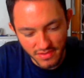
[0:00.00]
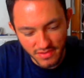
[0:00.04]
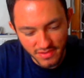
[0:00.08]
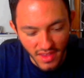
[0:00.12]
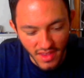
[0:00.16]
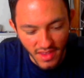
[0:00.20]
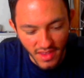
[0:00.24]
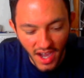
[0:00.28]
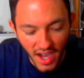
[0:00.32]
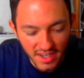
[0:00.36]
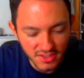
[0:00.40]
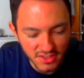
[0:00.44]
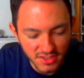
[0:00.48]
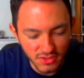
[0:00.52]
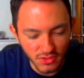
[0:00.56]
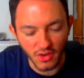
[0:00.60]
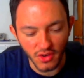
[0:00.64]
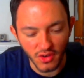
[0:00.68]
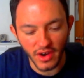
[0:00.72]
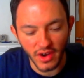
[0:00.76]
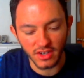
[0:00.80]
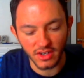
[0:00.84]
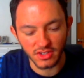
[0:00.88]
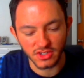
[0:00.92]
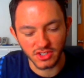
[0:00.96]
Natsu and
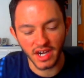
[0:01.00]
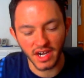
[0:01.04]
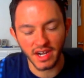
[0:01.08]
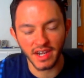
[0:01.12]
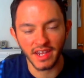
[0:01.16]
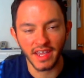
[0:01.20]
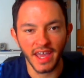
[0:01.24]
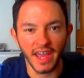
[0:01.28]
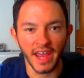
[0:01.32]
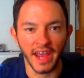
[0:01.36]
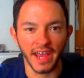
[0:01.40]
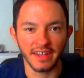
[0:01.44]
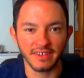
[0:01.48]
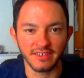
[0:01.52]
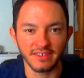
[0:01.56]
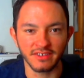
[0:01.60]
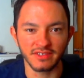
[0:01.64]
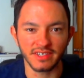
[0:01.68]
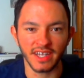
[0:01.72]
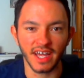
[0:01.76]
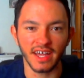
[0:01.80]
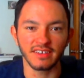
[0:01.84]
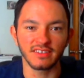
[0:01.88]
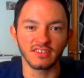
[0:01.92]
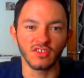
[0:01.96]
Gray are trying to get answers
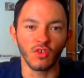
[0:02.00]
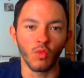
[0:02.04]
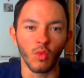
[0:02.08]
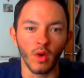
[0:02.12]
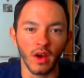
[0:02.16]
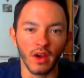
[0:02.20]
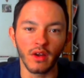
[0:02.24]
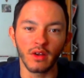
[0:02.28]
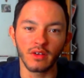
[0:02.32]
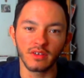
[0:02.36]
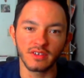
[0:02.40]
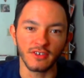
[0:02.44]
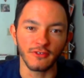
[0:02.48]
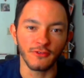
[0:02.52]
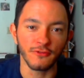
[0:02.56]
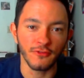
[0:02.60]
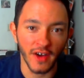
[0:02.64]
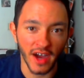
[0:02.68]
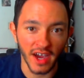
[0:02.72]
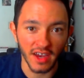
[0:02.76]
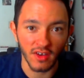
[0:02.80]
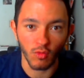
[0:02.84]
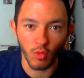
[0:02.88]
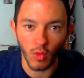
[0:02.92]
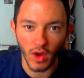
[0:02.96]
as to where to
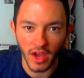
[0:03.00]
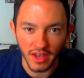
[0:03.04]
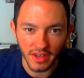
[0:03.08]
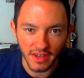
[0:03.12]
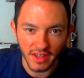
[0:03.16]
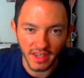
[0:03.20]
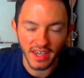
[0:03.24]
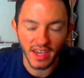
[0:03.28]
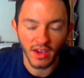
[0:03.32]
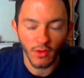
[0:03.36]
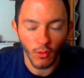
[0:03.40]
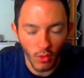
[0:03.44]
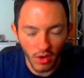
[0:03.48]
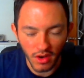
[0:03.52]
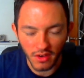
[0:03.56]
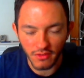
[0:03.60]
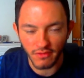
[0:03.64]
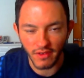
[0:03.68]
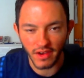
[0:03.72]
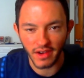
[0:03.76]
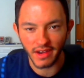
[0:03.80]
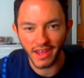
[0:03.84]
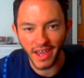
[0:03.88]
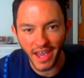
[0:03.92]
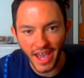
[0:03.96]
find Wendy and where to
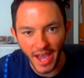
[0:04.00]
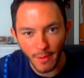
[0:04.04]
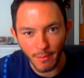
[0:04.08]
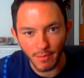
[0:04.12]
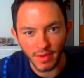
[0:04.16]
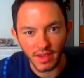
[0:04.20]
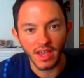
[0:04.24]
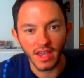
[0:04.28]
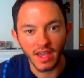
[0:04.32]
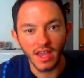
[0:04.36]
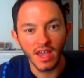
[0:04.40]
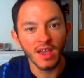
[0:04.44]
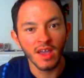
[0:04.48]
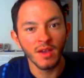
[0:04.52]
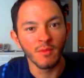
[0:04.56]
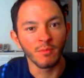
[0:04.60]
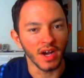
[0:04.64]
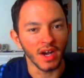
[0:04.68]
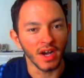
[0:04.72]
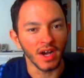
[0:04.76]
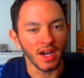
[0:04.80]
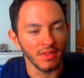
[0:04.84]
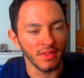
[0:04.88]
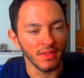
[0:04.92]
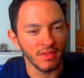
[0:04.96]
find Happy.
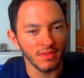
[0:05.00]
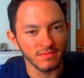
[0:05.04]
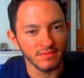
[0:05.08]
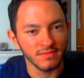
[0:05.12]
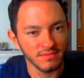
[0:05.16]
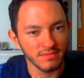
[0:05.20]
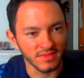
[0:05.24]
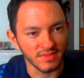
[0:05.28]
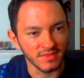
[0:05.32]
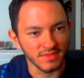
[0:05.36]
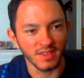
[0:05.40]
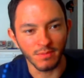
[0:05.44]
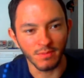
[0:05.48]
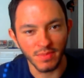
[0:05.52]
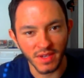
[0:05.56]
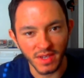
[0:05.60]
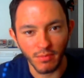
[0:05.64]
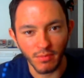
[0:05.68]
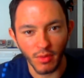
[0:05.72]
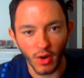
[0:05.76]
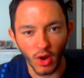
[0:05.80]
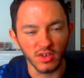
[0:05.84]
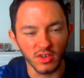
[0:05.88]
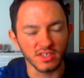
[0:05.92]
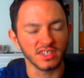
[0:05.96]
But the big
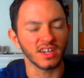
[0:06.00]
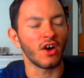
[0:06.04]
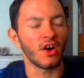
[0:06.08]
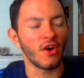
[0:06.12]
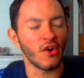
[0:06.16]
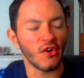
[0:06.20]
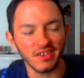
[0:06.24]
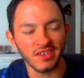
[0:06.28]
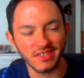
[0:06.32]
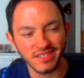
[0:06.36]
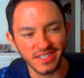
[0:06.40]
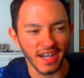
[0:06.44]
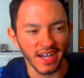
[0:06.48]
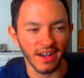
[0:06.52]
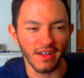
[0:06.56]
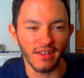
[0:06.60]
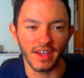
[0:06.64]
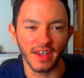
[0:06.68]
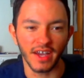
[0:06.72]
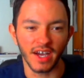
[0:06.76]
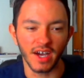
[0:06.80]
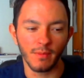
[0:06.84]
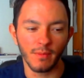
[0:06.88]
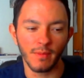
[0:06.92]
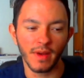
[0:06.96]
bros aren't telling
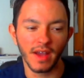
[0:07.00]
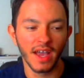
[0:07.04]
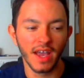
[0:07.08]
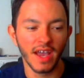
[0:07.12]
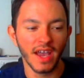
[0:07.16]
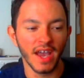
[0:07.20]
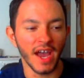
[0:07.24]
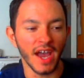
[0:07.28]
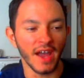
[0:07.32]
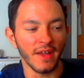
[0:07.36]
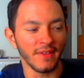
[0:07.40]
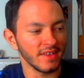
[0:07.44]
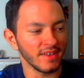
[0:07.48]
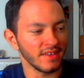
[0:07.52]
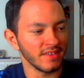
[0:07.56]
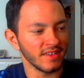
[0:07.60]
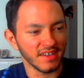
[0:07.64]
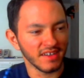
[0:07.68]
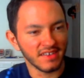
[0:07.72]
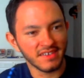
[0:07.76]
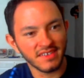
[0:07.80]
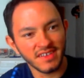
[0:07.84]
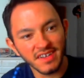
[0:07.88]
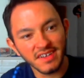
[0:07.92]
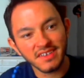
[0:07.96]
them. And then they
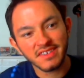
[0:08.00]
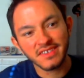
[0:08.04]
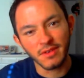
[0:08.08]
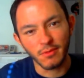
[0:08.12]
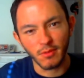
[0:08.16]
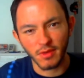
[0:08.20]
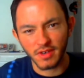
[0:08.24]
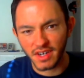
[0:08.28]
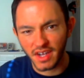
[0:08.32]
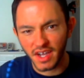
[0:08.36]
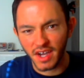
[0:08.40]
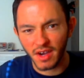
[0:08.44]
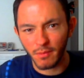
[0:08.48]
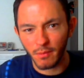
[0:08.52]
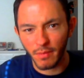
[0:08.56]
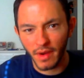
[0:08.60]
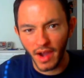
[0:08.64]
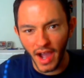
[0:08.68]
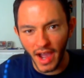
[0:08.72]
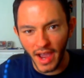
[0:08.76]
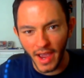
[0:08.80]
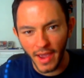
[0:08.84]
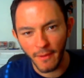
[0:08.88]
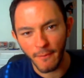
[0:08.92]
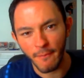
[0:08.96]
see someone come
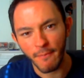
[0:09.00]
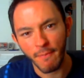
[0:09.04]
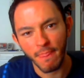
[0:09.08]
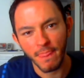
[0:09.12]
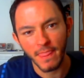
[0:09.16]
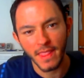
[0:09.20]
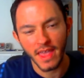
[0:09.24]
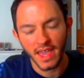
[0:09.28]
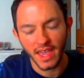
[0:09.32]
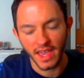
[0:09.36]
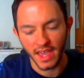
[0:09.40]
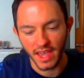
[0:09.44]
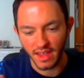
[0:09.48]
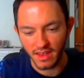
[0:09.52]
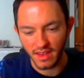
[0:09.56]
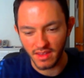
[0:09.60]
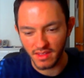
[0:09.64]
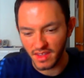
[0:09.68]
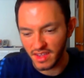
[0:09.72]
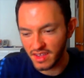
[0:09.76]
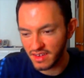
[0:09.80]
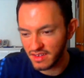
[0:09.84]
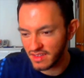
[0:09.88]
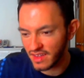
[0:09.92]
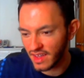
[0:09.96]
by, and
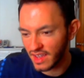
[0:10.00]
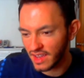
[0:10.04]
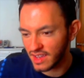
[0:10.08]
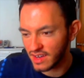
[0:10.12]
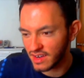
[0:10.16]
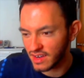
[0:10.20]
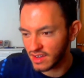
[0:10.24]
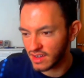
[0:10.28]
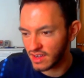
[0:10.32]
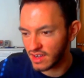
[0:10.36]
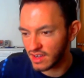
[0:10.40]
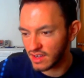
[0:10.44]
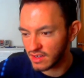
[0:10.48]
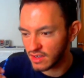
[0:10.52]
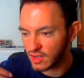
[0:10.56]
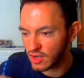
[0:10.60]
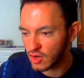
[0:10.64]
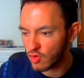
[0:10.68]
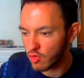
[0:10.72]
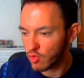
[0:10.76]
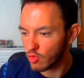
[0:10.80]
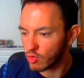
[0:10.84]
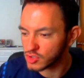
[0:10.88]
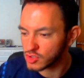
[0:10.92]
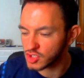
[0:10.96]
he's like in a
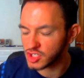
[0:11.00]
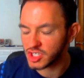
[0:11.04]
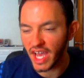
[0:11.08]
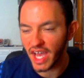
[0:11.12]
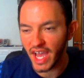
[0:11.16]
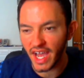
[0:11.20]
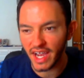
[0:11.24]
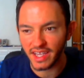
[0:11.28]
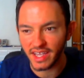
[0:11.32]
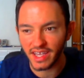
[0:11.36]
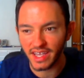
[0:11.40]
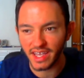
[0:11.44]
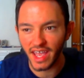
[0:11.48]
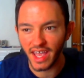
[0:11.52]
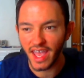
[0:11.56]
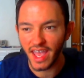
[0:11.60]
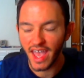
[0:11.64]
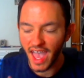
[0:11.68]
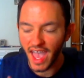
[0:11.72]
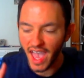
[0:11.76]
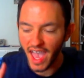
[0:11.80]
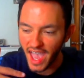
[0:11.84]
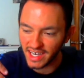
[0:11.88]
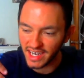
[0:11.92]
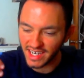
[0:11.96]
cool jacket,
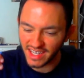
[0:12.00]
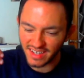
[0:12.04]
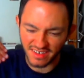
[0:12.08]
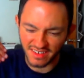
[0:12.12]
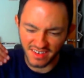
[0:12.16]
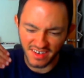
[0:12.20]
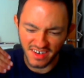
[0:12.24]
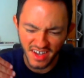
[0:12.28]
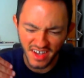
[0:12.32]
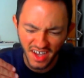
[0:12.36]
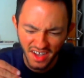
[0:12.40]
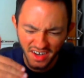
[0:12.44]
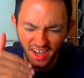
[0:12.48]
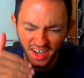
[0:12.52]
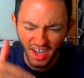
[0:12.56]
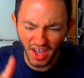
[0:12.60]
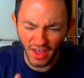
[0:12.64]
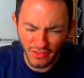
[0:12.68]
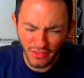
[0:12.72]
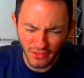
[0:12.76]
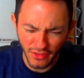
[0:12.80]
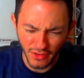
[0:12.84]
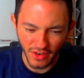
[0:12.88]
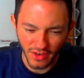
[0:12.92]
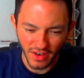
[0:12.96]
and it's none
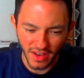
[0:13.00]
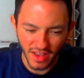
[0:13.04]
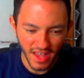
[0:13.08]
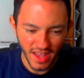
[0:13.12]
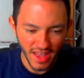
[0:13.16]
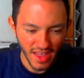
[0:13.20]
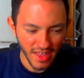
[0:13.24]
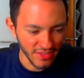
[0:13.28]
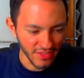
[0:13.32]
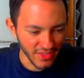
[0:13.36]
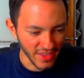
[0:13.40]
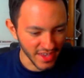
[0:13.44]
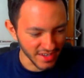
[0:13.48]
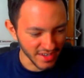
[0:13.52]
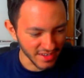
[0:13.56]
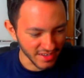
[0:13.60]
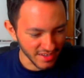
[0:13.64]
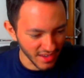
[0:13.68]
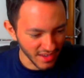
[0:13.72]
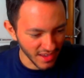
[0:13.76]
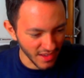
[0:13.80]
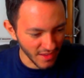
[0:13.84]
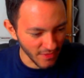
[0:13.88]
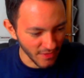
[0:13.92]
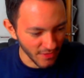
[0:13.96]
other than
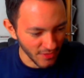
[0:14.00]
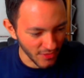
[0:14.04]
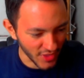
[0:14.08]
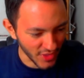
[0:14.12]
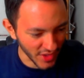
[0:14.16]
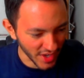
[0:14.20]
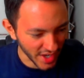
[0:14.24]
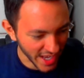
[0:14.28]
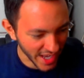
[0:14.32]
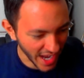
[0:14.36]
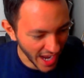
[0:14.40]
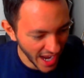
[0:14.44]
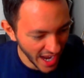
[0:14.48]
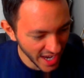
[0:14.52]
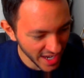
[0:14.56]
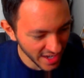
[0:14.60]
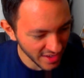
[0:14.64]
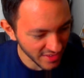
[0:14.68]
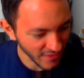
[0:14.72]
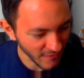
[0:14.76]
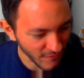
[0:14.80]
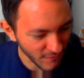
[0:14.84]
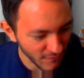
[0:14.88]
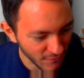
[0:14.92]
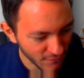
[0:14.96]
the guy in
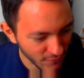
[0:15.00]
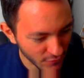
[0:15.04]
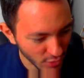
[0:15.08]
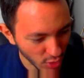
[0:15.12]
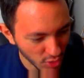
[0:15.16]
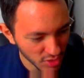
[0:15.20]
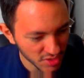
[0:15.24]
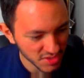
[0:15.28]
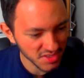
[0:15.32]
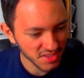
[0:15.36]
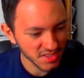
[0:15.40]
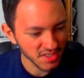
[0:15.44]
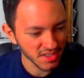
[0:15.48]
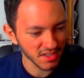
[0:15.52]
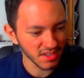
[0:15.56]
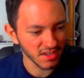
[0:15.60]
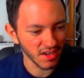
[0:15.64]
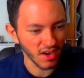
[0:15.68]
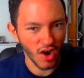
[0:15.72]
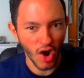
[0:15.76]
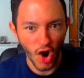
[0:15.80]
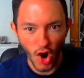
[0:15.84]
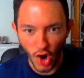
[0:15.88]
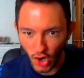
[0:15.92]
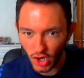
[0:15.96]
the first
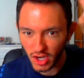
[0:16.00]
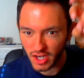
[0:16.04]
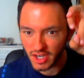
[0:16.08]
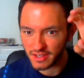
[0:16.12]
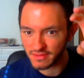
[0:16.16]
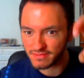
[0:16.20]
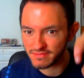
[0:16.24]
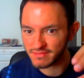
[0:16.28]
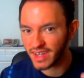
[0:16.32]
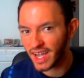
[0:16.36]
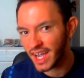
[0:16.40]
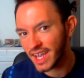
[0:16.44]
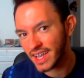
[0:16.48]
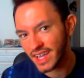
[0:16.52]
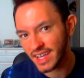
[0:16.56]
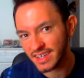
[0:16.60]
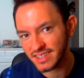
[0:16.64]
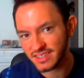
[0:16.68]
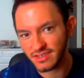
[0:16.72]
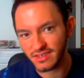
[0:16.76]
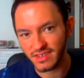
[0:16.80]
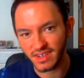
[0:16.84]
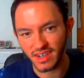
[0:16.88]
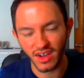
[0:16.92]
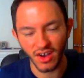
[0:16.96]
arc, I guess
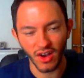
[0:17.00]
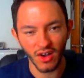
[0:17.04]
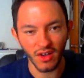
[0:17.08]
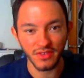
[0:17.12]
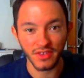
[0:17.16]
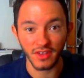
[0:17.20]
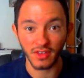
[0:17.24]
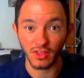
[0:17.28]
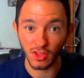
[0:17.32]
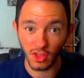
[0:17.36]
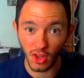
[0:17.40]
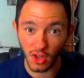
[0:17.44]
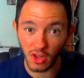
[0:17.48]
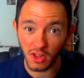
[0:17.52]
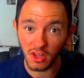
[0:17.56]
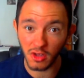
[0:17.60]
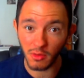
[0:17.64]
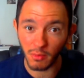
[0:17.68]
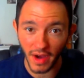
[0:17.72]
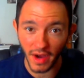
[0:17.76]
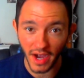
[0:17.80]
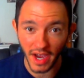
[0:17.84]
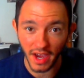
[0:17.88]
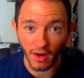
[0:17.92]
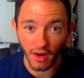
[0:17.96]
you can call it, the
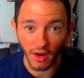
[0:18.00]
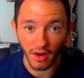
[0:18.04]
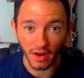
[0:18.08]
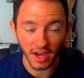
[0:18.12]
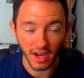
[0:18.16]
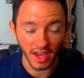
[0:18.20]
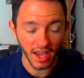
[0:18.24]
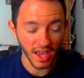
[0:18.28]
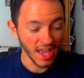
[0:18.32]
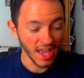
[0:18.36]
Lullaby arc,